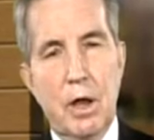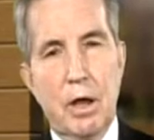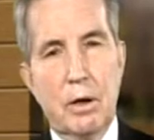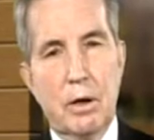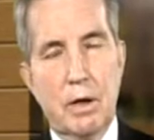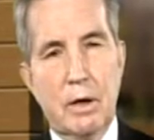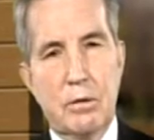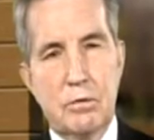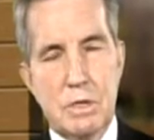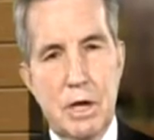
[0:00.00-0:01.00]
And I'd like
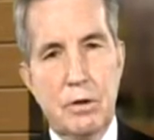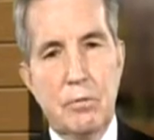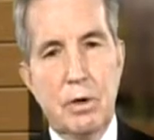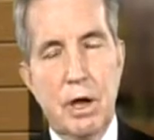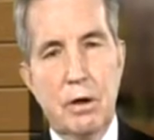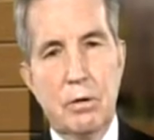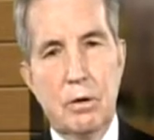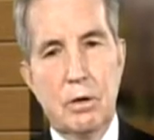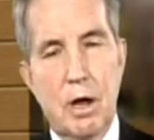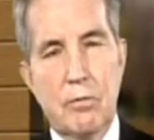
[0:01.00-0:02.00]
to say that we had
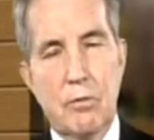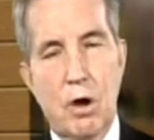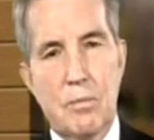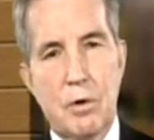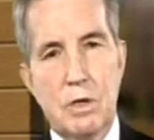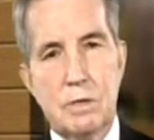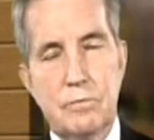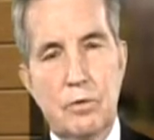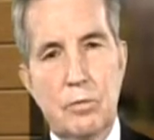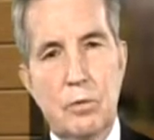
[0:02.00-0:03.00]
a lot of cooperation
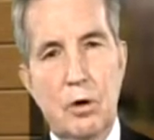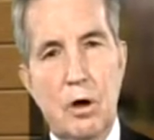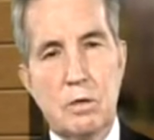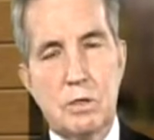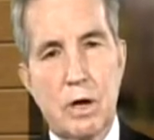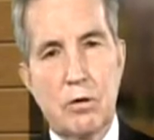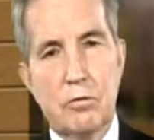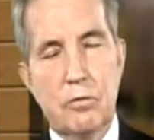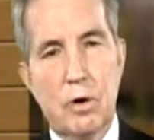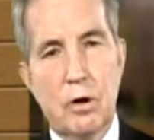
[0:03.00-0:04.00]
from all
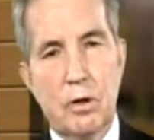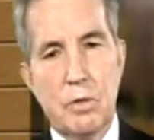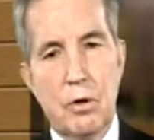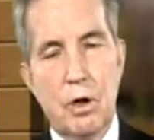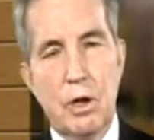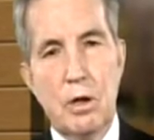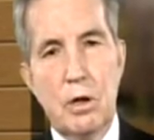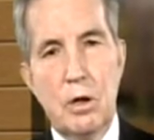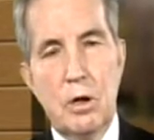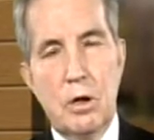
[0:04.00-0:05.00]
sectors of our community
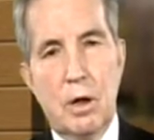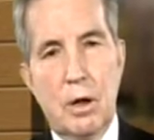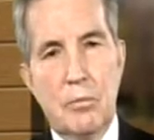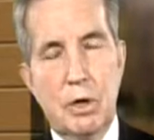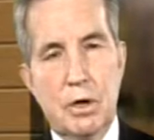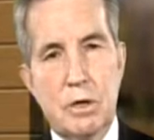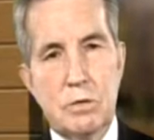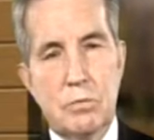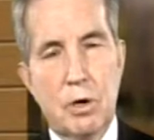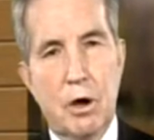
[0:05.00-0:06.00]

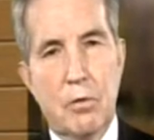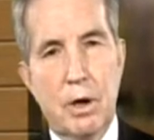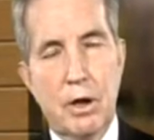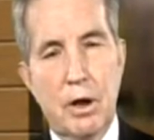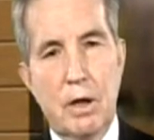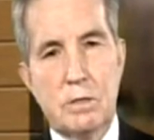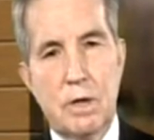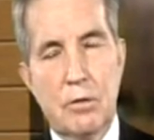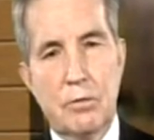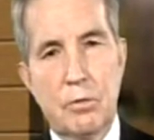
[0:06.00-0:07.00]
because we all recognize
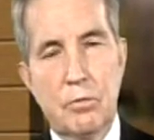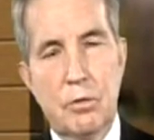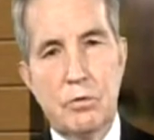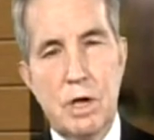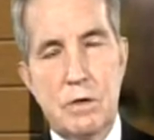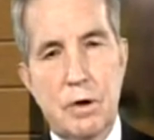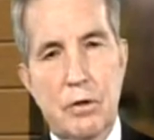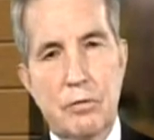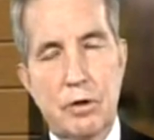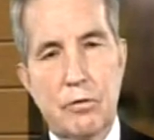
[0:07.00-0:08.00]
that if the sage
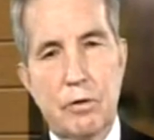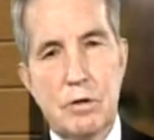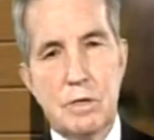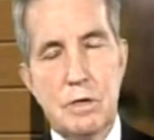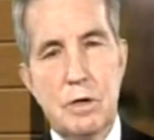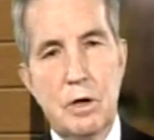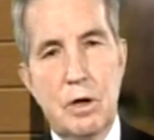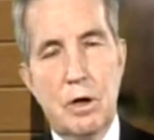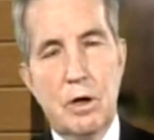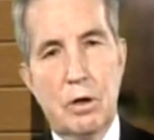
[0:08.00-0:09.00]
grouse gets listed,
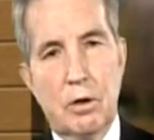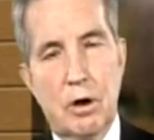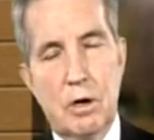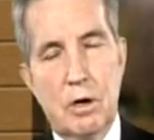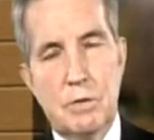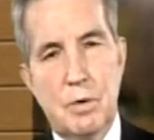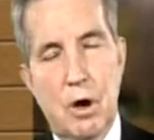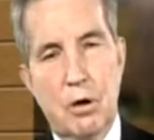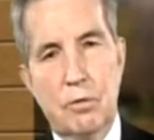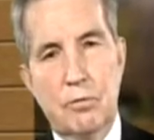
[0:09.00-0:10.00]
a large
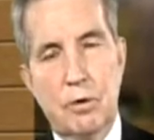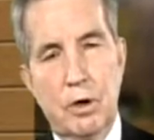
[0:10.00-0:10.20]
part of